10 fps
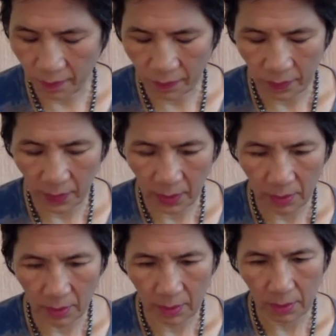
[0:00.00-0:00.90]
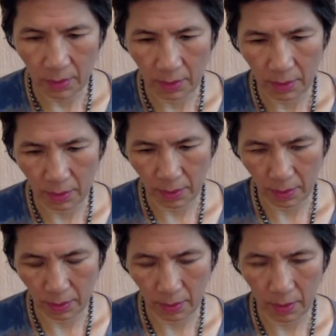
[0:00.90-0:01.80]

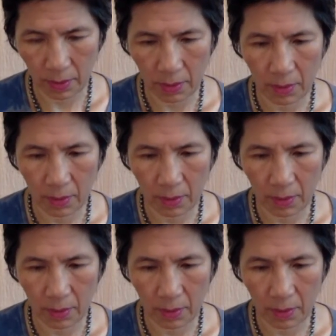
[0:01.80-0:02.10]
Nobody speaks.